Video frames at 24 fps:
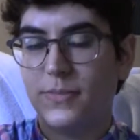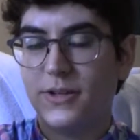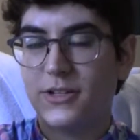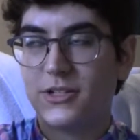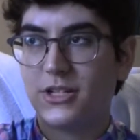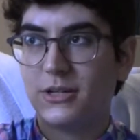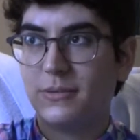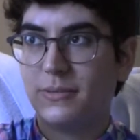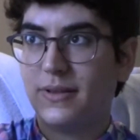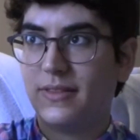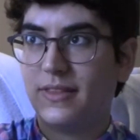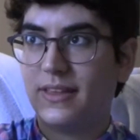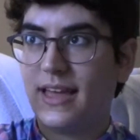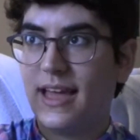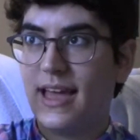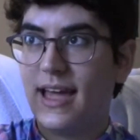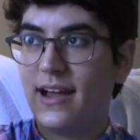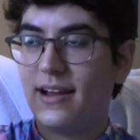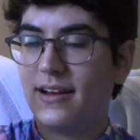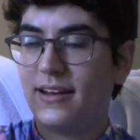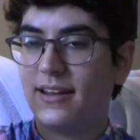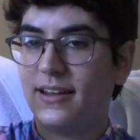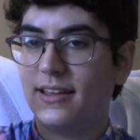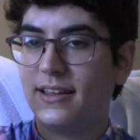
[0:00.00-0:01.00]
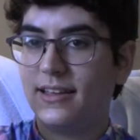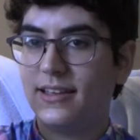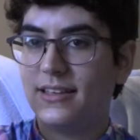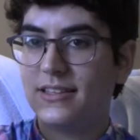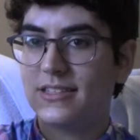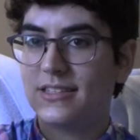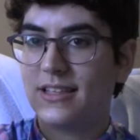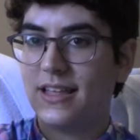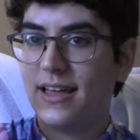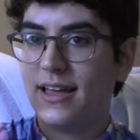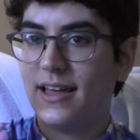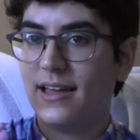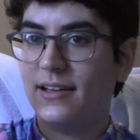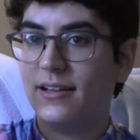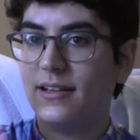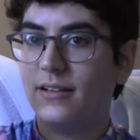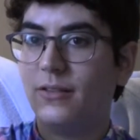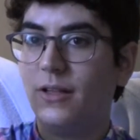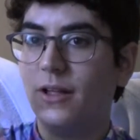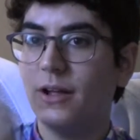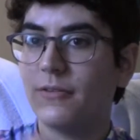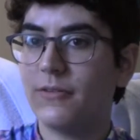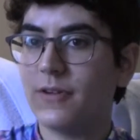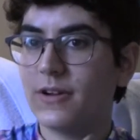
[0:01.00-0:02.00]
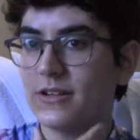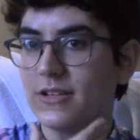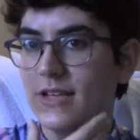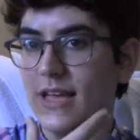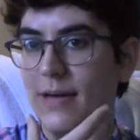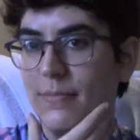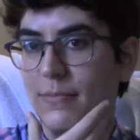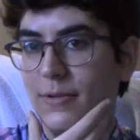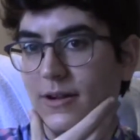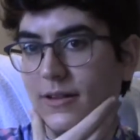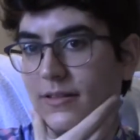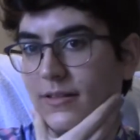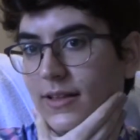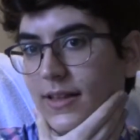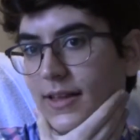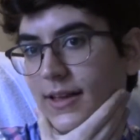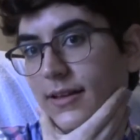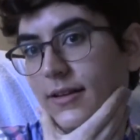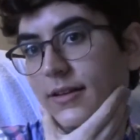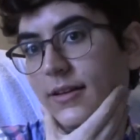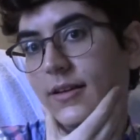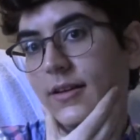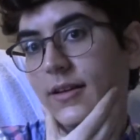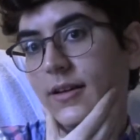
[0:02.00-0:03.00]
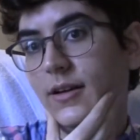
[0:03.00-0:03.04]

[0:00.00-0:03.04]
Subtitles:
mention about the acne is that a lot of it is happening like